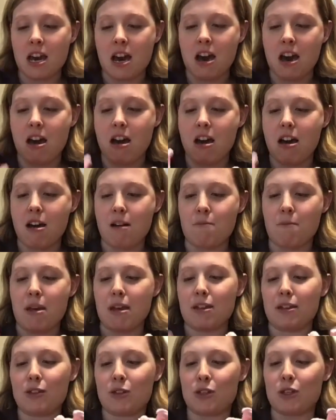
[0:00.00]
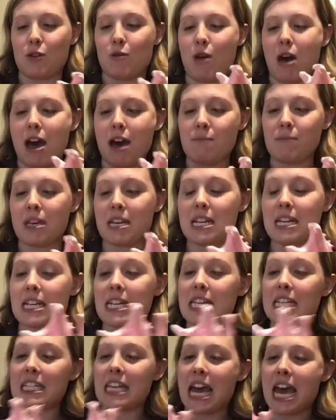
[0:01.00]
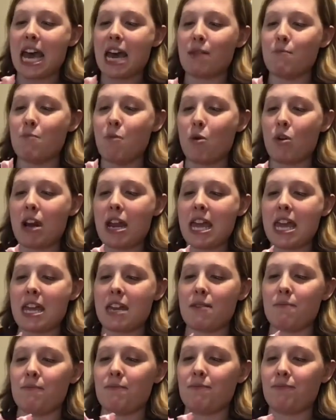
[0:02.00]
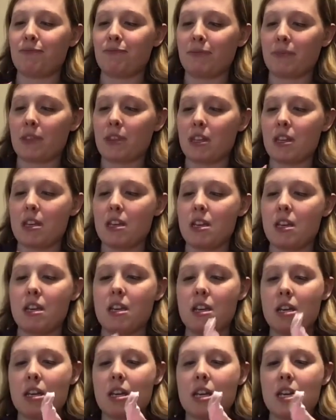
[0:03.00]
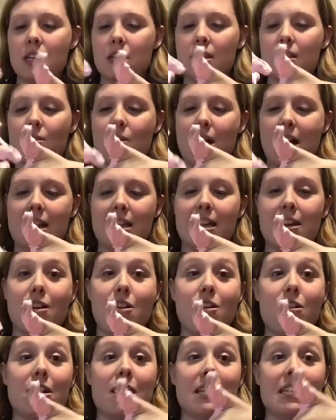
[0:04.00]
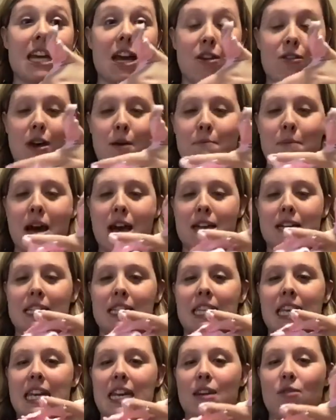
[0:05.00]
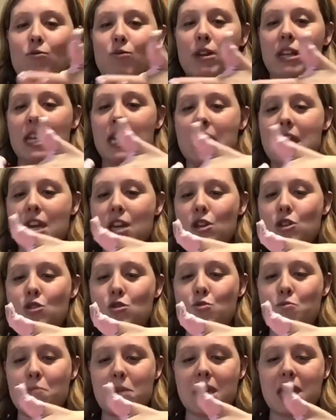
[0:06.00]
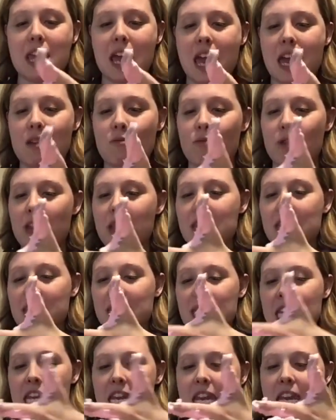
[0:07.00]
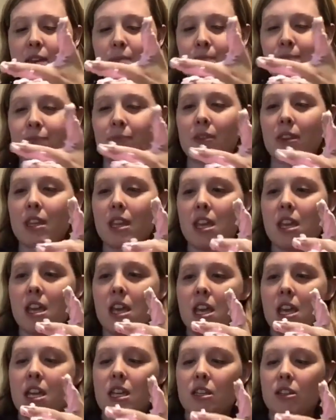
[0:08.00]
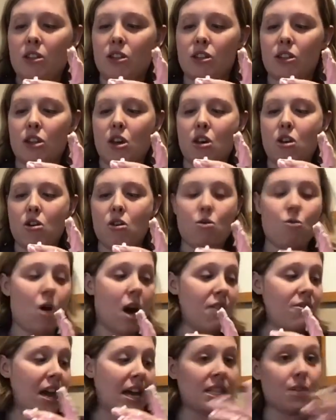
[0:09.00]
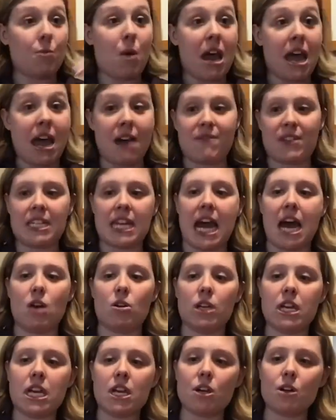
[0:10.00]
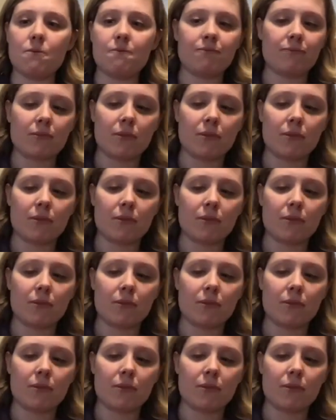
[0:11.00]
So I'm going to need to add more in. So I can already tell that mine is getting really goopy and really sticky. So that's why I have a towel here.